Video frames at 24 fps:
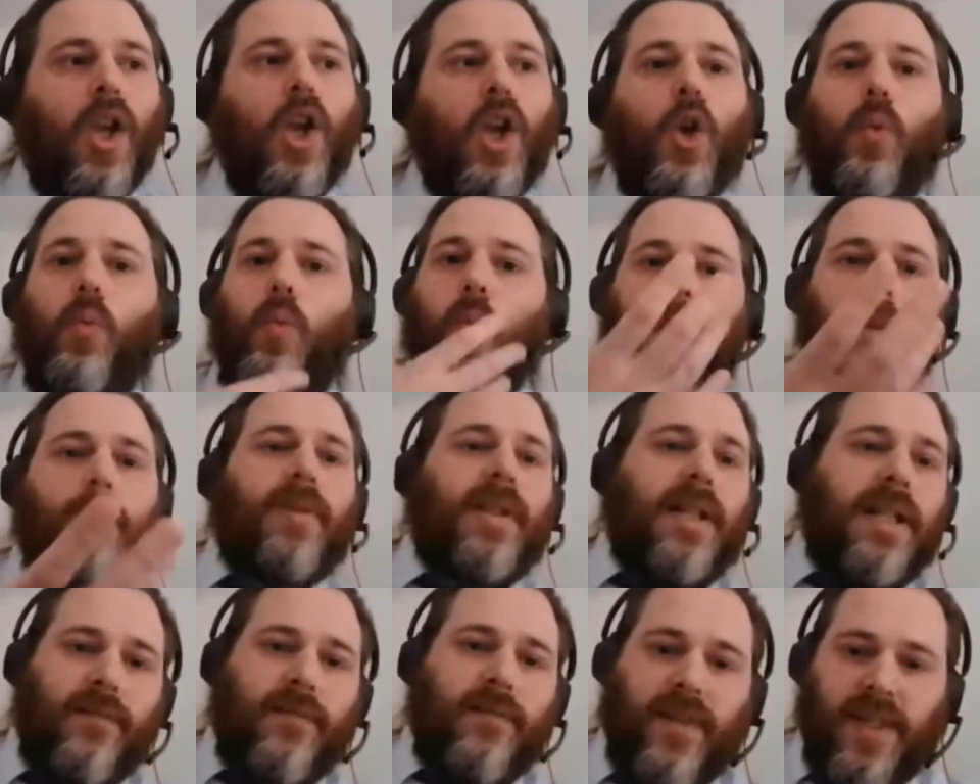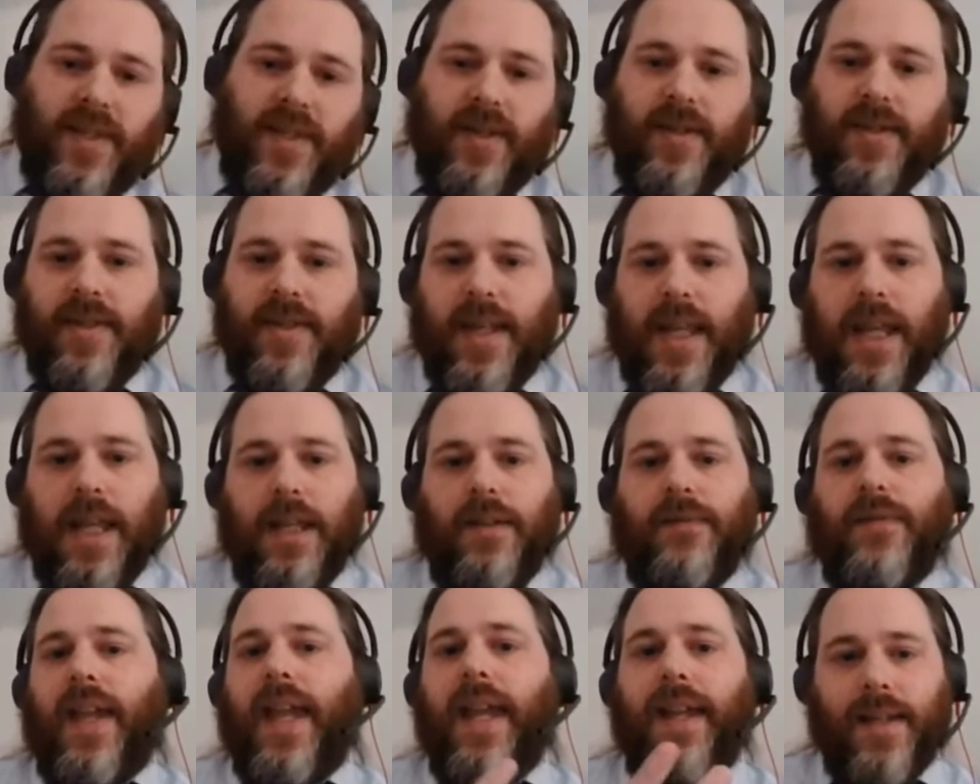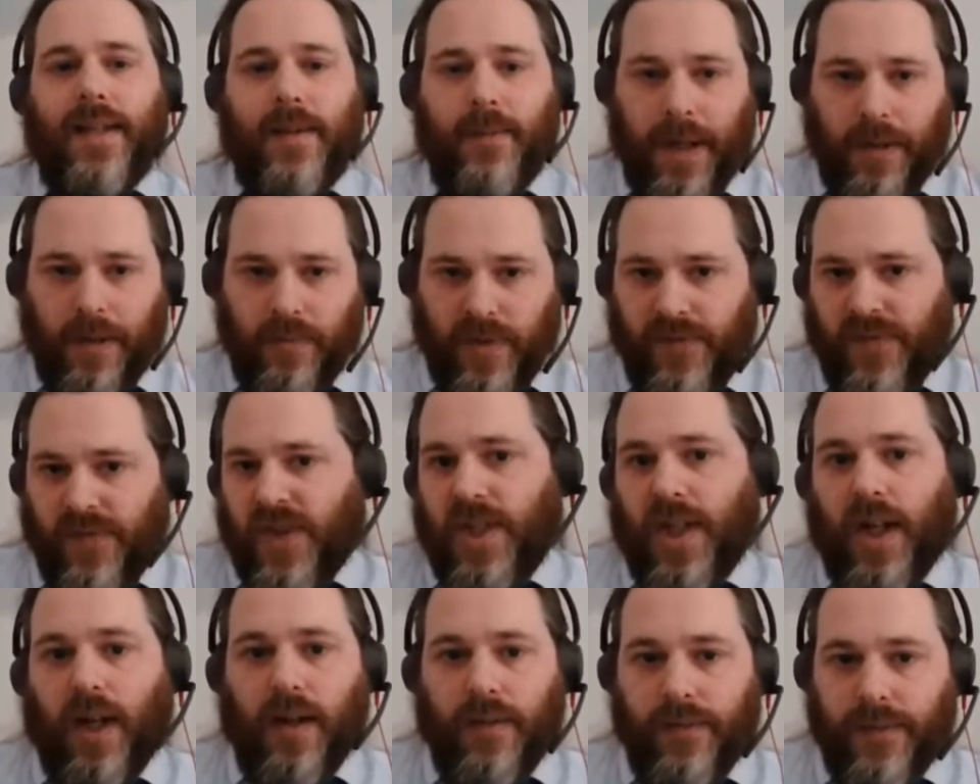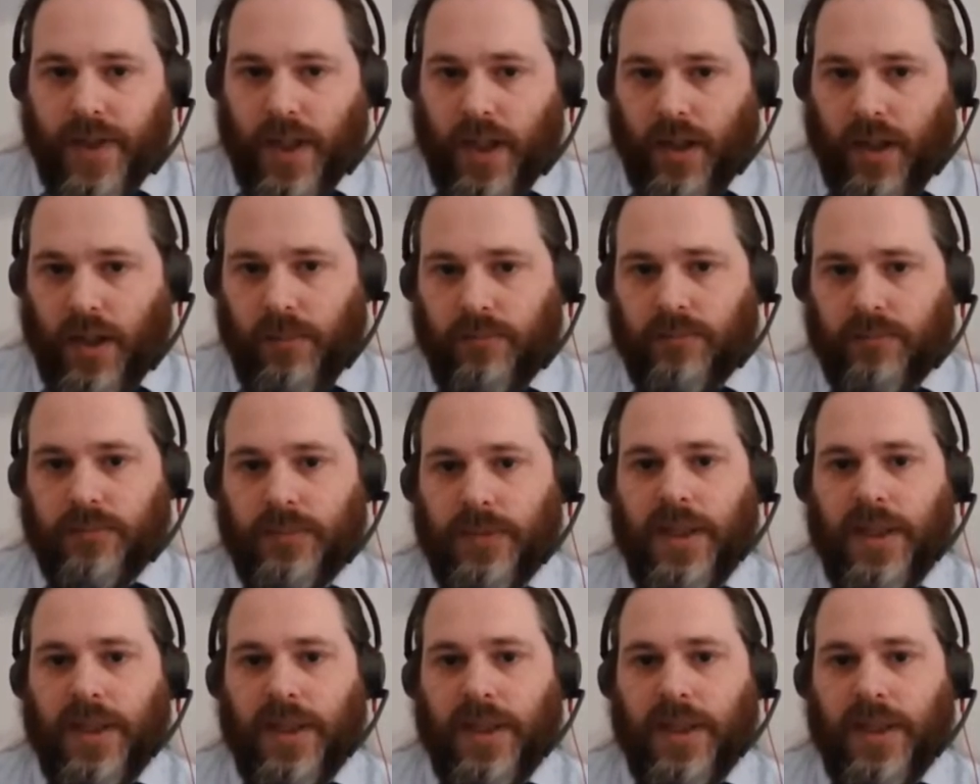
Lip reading: we believe this can save X amount of staff time.